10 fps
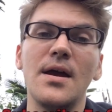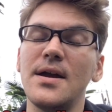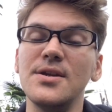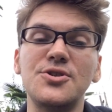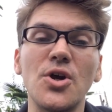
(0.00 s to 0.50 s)

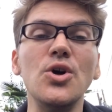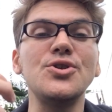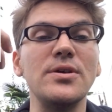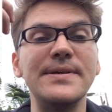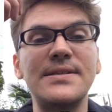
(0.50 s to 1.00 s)
It just shows
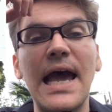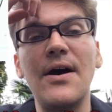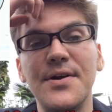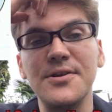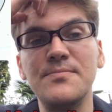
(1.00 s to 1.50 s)
you the
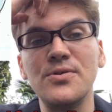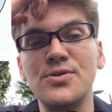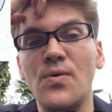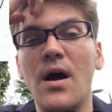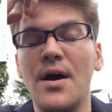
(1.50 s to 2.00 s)
mentality of the
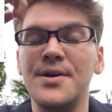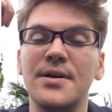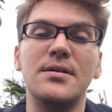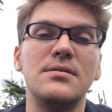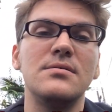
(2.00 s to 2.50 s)
bourgeois
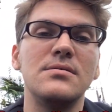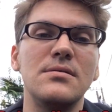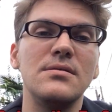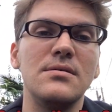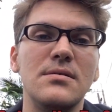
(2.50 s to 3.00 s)
here
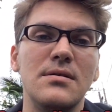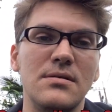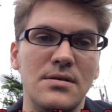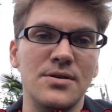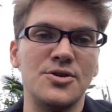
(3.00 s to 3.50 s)

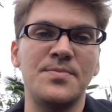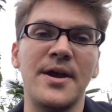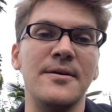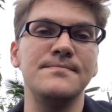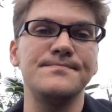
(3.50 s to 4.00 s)
in
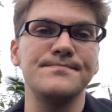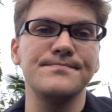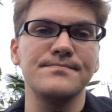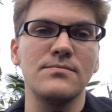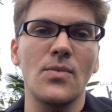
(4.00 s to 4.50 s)
Japan.
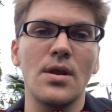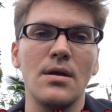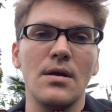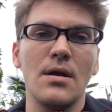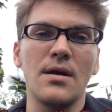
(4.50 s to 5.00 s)

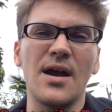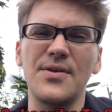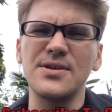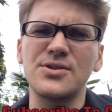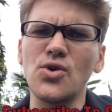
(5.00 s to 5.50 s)
Now
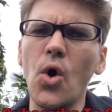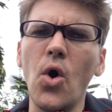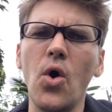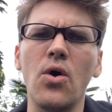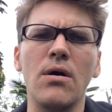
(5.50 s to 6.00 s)
they're
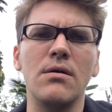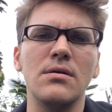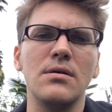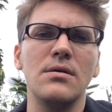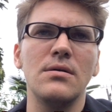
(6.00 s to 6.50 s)
so
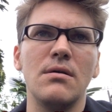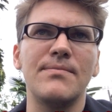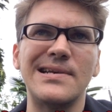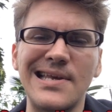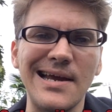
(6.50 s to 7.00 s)

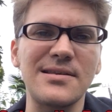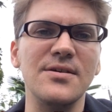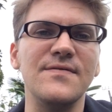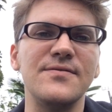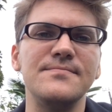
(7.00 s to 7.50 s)

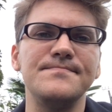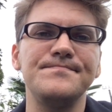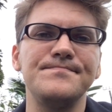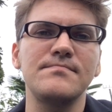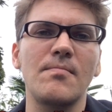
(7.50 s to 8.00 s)
protective
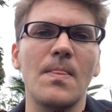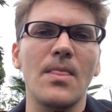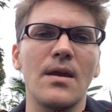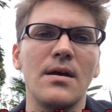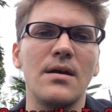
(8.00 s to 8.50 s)

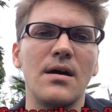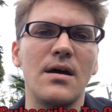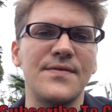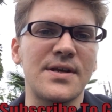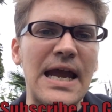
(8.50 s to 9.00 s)

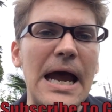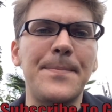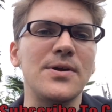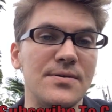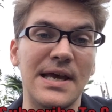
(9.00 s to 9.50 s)
of the
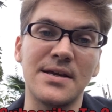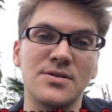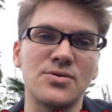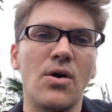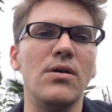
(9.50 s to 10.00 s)
capital they
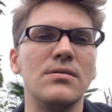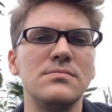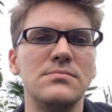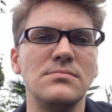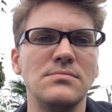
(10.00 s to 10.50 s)
control.
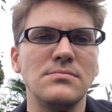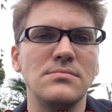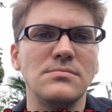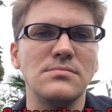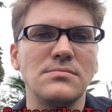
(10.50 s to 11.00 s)

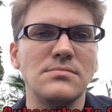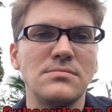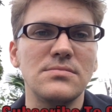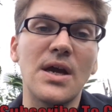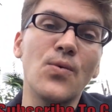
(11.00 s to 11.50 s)

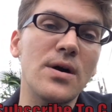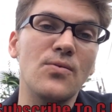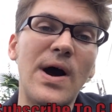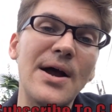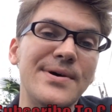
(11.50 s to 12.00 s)
And
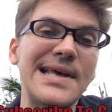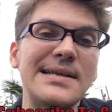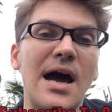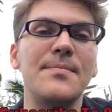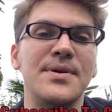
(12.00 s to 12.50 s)
what, why would they
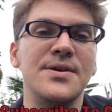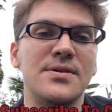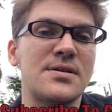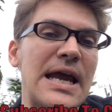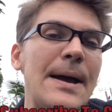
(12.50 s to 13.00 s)
not be?
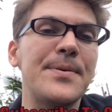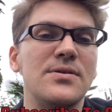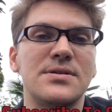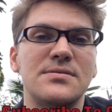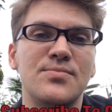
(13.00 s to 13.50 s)
They're
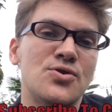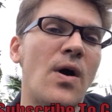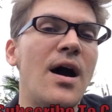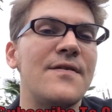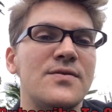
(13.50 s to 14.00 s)
capitalists,
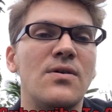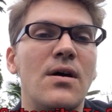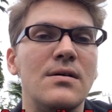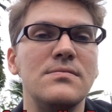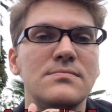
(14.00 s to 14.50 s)
bourgeois after all.